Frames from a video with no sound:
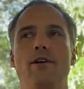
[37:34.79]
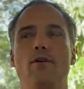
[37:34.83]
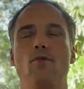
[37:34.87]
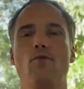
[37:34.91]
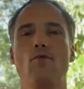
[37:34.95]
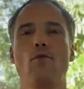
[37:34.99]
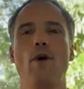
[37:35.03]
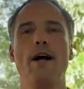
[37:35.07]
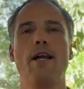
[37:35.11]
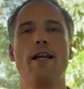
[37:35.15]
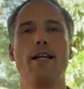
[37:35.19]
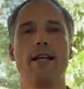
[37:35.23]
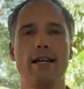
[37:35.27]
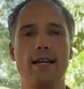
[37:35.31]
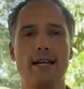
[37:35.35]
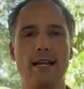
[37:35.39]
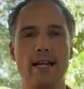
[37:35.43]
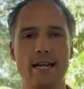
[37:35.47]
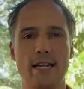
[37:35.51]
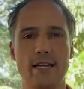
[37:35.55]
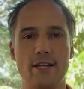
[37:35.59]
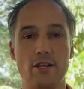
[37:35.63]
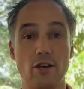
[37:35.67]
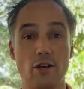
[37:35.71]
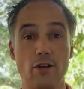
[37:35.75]
what
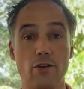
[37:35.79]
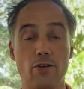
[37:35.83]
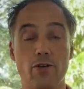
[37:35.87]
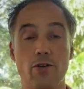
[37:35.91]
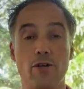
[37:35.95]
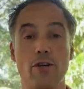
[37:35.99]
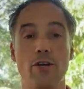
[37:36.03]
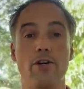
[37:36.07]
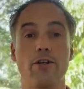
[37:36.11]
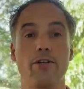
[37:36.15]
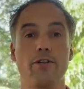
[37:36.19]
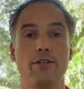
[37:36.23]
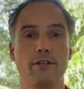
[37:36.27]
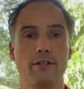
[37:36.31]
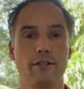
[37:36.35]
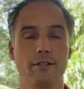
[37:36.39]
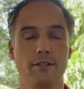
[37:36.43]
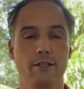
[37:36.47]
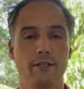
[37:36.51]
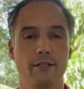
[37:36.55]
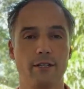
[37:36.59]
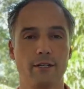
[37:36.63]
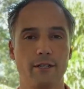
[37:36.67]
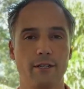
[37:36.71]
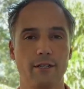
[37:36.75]
is certain
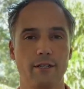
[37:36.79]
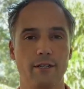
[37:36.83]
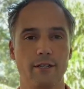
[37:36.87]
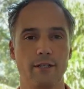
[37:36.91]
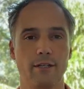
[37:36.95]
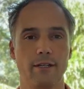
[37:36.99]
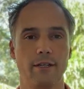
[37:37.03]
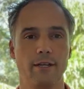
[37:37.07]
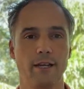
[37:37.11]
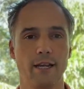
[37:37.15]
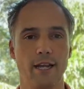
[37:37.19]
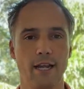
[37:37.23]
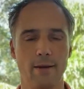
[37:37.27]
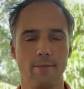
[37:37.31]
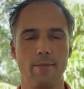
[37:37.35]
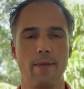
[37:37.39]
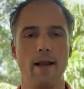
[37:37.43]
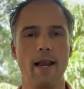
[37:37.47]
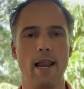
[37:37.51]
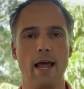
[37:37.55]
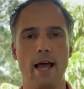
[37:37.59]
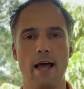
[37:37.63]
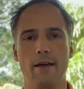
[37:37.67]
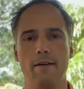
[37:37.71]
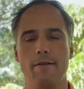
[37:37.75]
in my
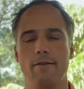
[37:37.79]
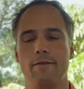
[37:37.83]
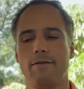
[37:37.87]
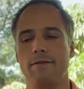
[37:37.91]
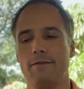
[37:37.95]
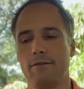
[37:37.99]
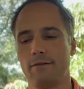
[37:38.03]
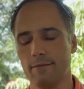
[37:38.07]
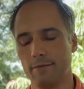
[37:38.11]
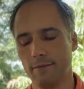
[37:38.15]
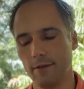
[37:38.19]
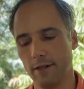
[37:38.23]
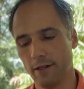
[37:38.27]
life?